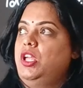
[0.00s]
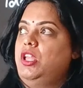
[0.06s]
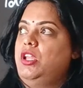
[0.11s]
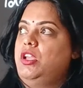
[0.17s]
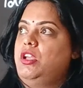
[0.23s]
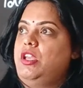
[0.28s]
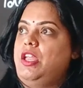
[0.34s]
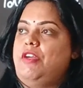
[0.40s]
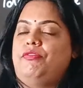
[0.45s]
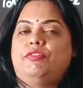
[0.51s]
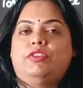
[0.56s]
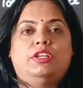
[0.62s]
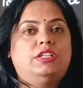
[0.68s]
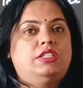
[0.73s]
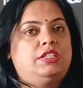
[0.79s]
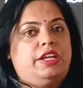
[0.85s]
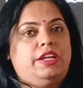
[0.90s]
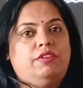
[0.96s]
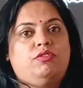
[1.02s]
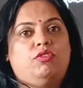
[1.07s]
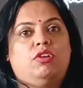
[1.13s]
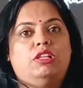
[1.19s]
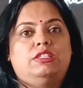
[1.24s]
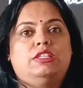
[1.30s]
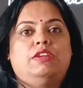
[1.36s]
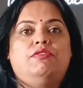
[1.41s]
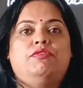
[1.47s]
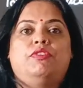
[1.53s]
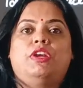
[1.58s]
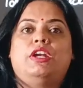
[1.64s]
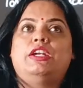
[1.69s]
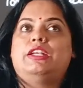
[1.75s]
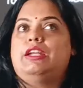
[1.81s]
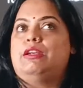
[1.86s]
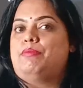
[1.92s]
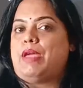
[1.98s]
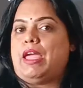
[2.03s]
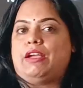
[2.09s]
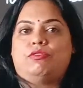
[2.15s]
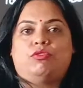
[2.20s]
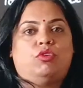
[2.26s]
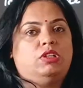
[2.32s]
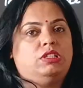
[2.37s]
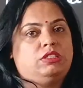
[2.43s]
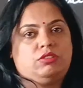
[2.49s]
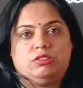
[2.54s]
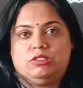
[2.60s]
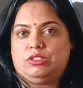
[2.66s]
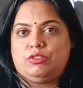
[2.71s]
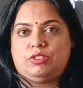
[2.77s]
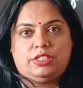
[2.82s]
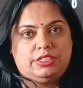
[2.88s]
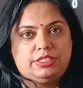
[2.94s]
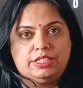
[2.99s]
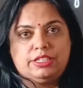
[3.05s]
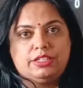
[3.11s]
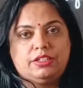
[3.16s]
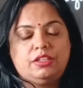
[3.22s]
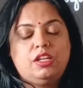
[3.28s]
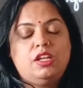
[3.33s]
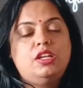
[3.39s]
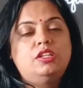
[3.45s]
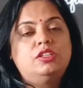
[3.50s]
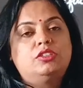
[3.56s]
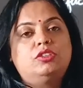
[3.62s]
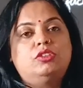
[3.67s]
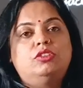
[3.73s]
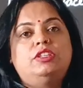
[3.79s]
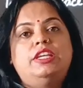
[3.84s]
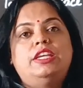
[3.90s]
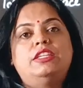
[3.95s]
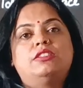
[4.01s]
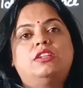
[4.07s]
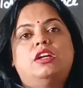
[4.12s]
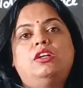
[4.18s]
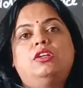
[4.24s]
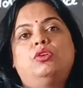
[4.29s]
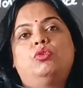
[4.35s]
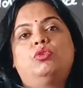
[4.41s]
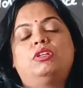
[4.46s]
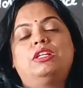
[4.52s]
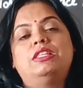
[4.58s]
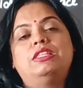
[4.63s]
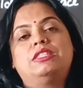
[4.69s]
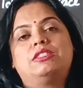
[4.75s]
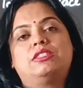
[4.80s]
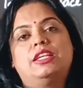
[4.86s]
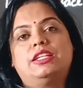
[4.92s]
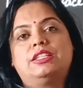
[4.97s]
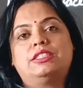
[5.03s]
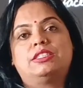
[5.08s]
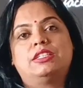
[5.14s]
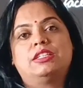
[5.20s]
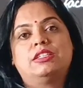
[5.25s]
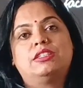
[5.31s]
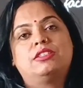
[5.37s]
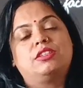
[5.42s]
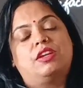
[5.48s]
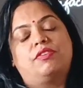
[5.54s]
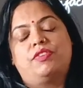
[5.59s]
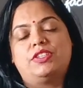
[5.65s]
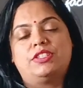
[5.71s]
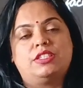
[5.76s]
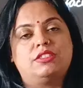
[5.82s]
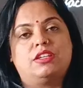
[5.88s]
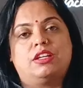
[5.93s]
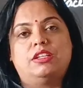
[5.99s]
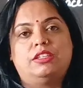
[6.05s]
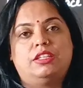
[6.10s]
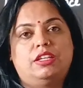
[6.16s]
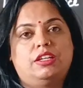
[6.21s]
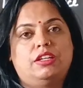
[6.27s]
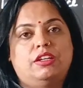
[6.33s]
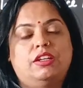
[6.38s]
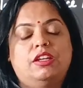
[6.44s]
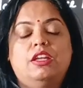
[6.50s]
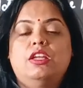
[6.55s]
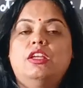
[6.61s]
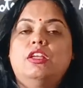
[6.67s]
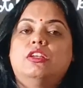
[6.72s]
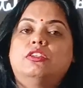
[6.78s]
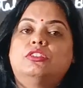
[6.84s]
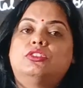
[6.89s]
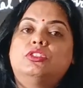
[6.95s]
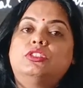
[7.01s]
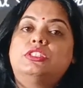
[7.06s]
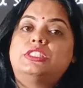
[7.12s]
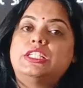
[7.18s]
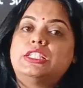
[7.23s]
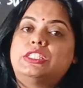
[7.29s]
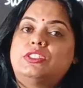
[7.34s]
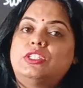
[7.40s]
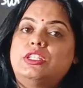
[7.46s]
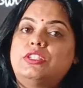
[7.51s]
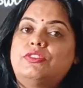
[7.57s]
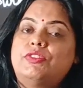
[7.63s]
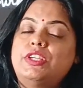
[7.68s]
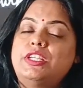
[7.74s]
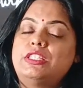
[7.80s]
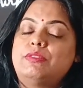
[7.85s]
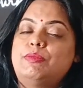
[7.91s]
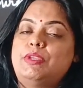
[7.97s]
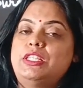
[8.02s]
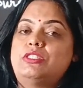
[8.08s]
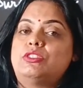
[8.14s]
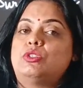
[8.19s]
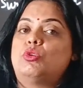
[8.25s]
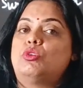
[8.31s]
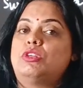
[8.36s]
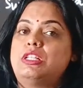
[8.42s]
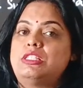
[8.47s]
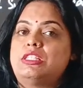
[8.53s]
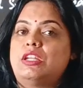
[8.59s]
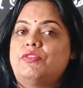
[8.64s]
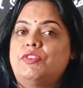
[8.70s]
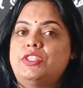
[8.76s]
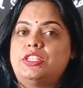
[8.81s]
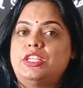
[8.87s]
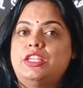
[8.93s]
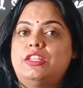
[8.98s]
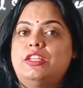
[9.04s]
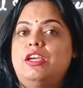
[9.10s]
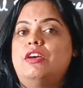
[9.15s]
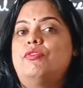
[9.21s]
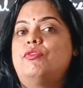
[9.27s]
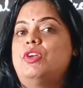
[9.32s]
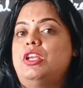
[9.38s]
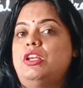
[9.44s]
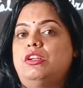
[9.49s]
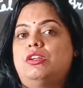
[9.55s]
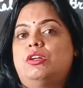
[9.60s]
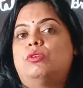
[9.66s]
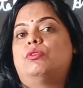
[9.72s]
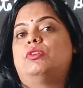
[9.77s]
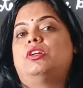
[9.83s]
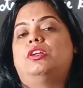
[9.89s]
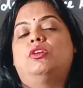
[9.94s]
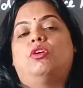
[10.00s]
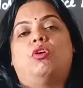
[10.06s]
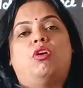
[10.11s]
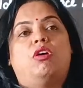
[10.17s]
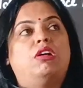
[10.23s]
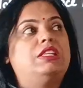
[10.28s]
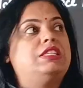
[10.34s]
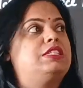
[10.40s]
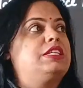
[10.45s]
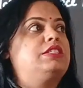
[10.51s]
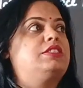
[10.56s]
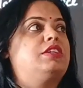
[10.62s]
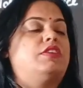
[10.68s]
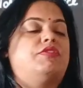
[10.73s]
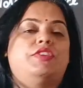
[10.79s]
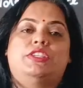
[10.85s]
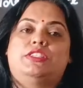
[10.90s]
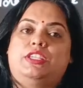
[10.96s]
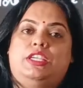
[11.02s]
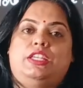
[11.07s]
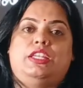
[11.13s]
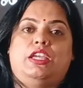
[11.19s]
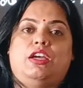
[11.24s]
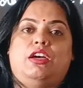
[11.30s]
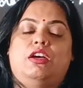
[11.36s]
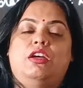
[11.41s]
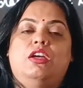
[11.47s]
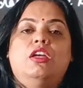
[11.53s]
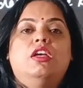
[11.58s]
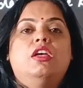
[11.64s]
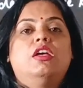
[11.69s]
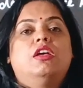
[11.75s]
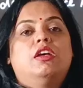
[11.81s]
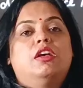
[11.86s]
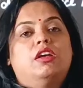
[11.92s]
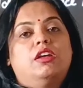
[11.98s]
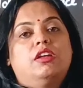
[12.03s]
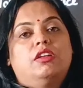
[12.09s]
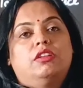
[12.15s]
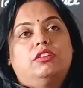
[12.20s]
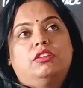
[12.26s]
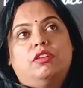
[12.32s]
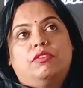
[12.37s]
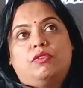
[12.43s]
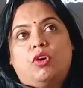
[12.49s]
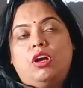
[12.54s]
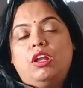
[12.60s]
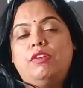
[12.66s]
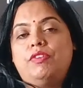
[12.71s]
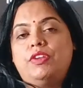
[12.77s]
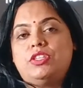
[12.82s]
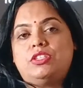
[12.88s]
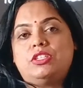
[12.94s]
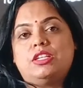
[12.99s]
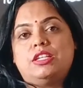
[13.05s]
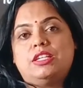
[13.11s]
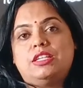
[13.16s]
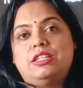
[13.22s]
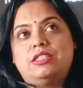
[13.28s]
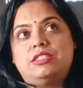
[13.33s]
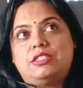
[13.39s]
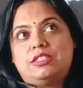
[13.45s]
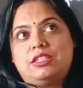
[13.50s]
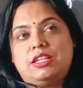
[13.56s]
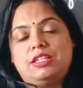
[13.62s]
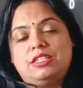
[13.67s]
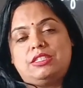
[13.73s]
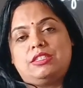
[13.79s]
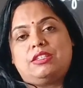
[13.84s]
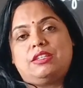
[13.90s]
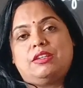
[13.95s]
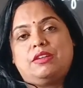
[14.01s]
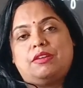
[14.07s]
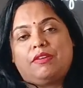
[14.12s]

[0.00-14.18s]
left hand side walls and front and back walls also are there. So these are total 6 surfaces are there. So 6 surface means total surface area will cover all 6 surface area. The wall which is just